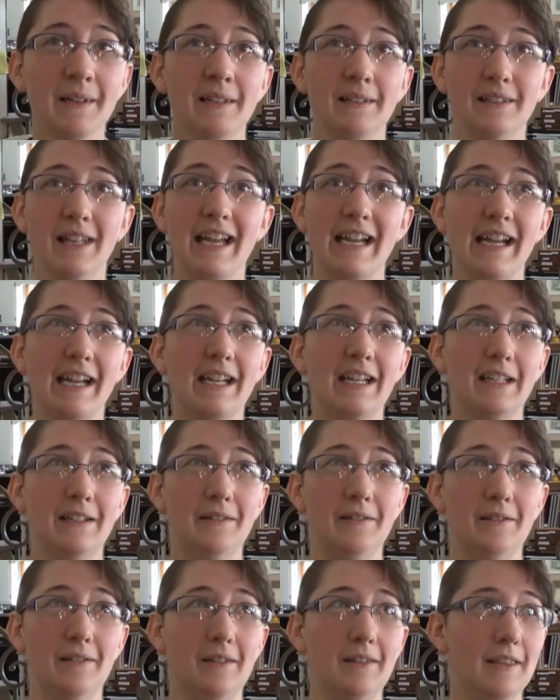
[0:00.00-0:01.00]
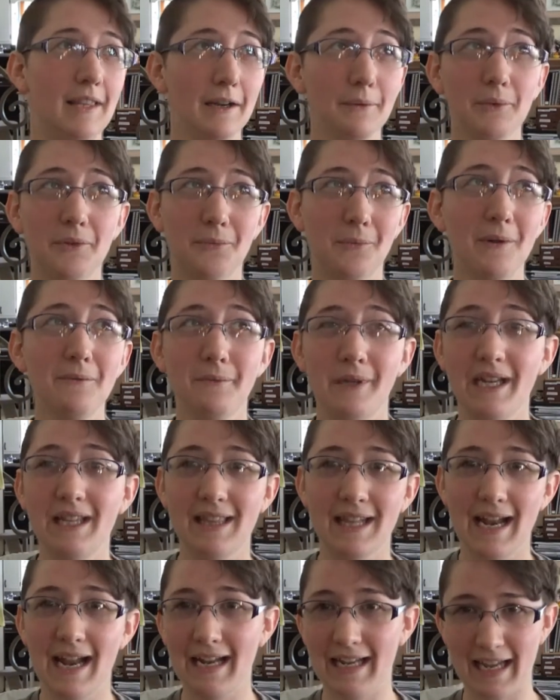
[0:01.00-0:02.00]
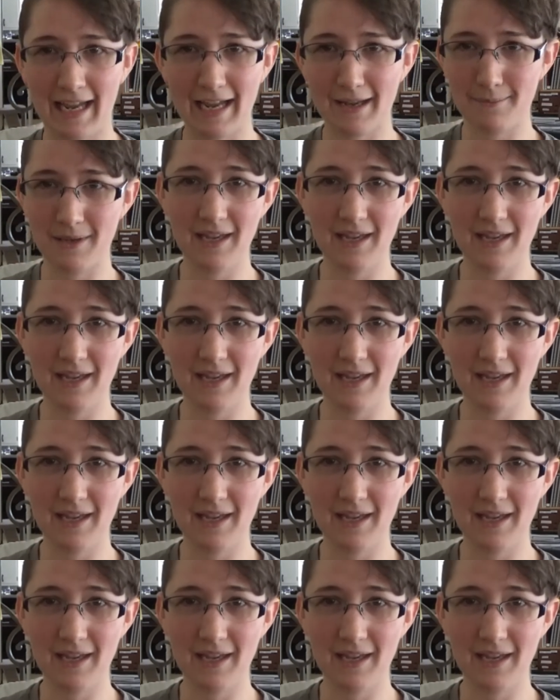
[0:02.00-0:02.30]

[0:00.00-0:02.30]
Like, there was one week that I came